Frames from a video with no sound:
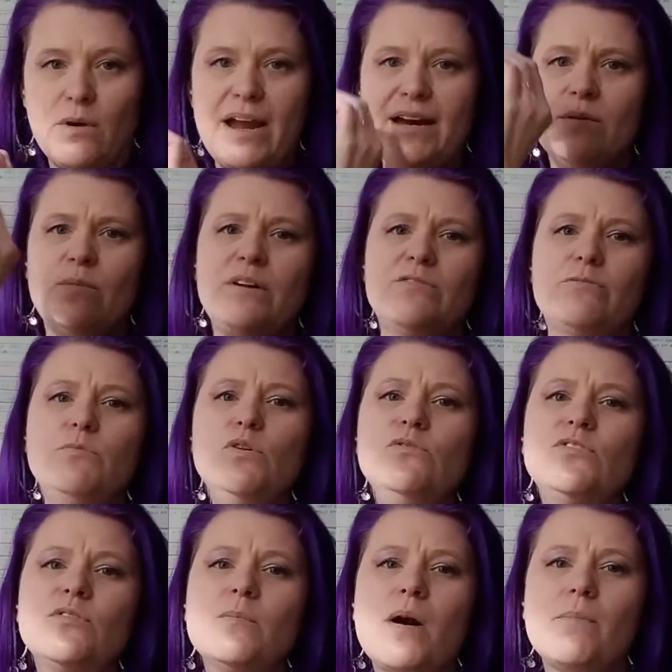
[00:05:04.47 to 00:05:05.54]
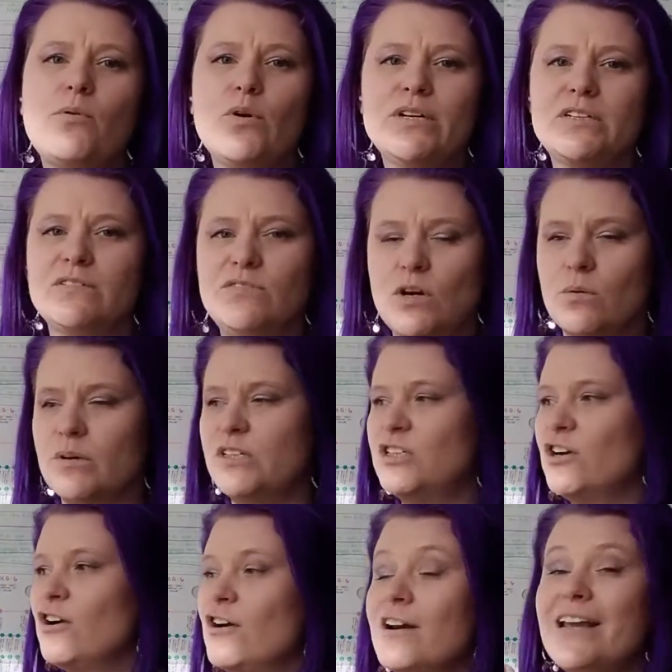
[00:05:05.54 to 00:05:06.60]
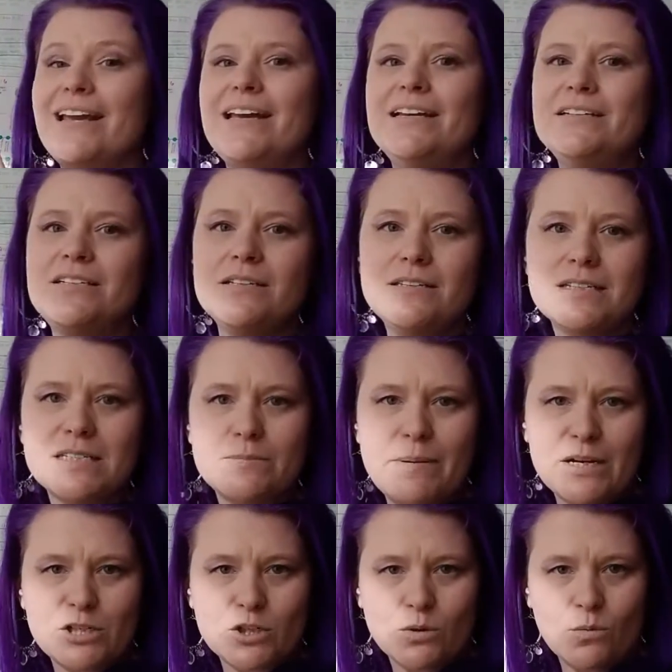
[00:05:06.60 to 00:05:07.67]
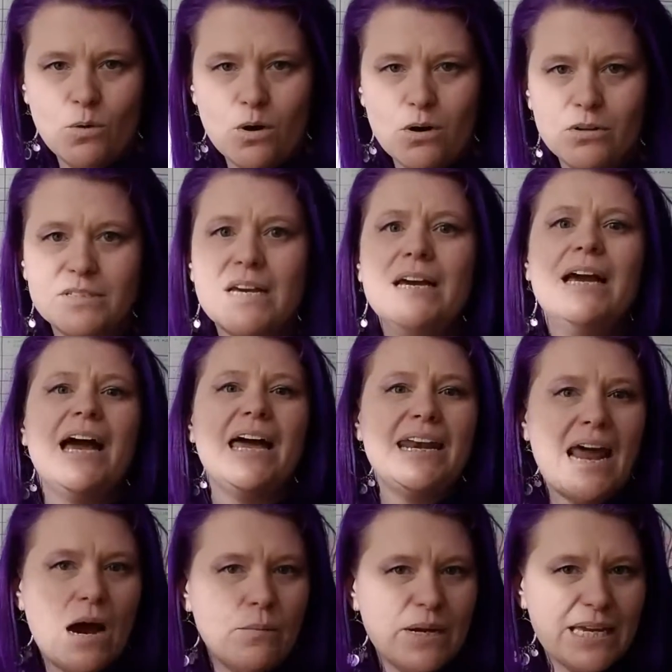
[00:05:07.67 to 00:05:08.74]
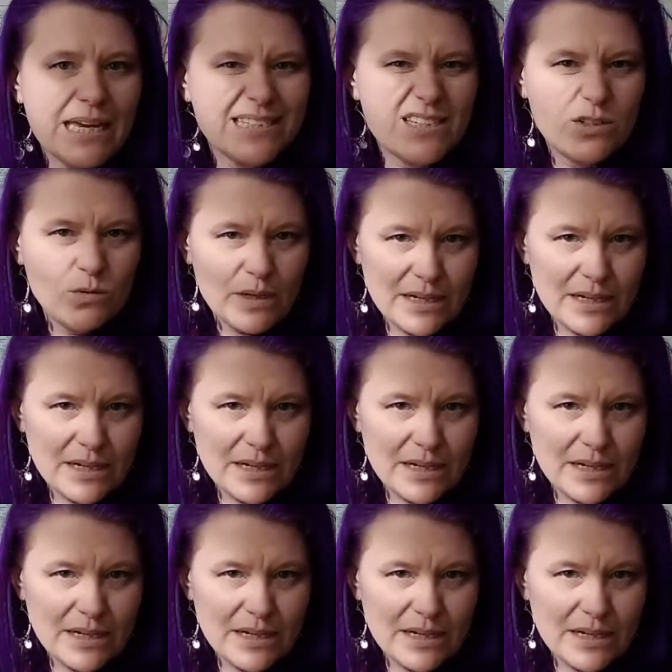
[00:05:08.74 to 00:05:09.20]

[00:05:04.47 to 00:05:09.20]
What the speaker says: right? We've moved from our point of no return into the special world, and now we get to